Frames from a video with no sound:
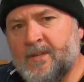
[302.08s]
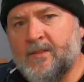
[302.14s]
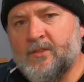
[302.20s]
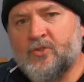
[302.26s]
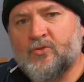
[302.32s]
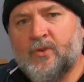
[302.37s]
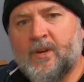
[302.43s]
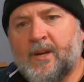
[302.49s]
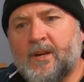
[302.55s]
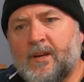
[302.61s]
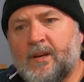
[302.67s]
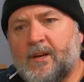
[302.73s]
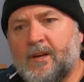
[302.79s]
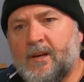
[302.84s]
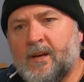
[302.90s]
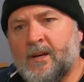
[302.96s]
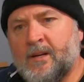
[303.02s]
down the track,
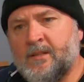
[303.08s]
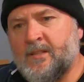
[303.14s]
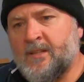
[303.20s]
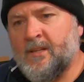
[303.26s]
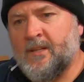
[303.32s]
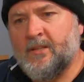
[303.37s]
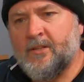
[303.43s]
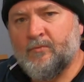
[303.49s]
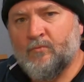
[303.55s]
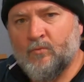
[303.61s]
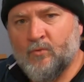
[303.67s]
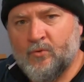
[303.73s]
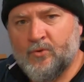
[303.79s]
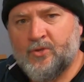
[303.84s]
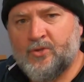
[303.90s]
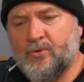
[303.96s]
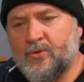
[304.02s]
you get your
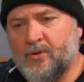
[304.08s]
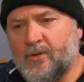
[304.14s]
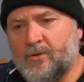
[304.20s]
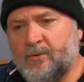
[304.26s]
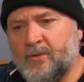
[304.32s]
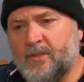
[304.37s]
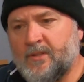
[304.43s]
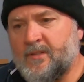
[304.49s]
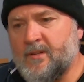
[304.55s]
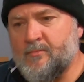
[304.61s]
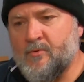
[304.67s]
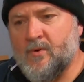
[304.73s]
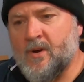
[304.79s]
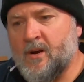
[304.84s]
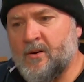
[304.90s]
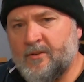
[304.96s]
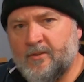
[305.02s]
raw sugar, or your
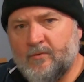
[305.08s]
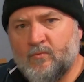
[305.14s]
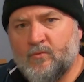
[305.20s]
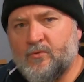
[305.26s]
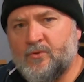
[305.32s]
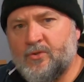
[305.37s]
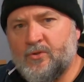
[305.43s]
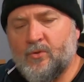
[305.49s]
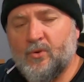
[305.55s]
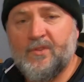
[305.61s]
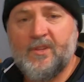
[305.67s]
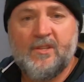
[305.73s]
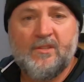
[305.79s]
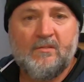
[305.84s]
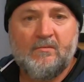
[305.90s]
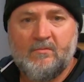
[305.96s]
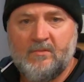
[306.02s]
demerara, your raw sugar, and
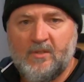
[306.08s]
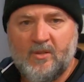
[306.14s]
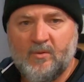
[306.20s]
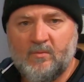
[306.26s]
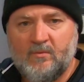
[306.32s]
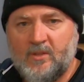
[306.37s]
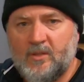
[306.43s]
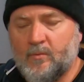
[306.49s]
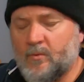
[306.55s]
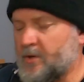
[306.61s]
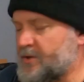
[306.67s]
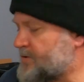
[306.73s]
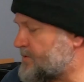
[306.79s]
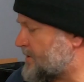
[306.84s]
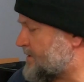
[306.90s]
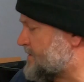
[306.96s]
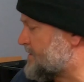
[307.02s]
then your
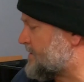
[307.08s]
white sugar.